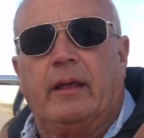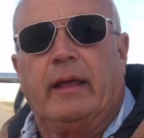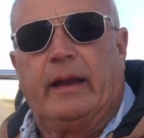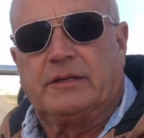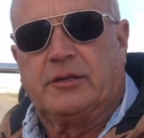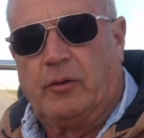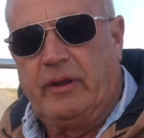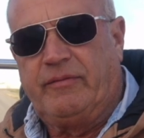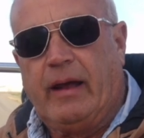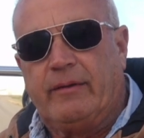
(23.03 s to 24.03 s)
It has a
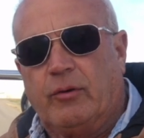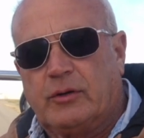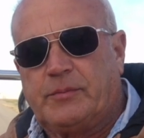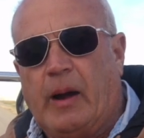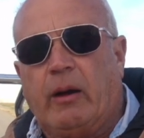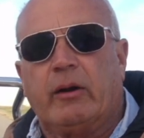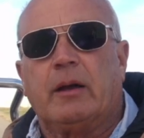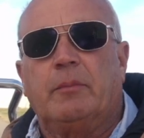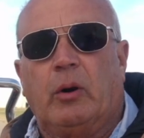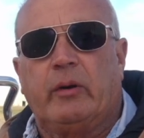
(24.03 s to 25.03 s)
25 horsepower
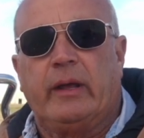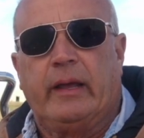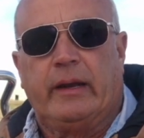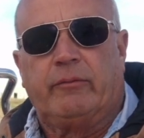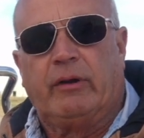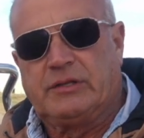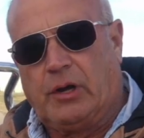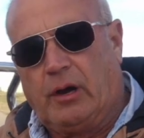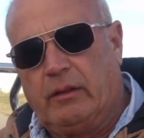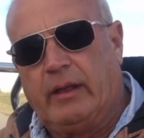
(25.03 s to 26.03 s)
Kubota and it runs
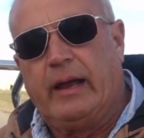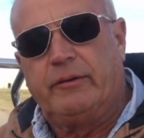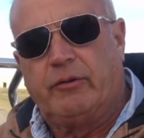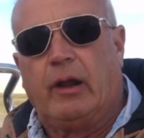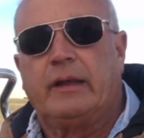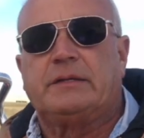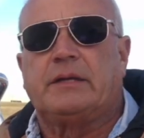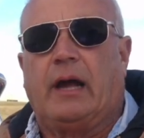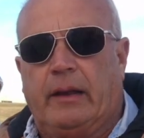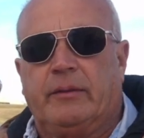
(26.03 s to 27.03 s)
all the hydraulics
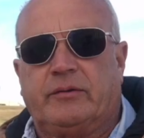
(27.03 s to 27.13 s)
on the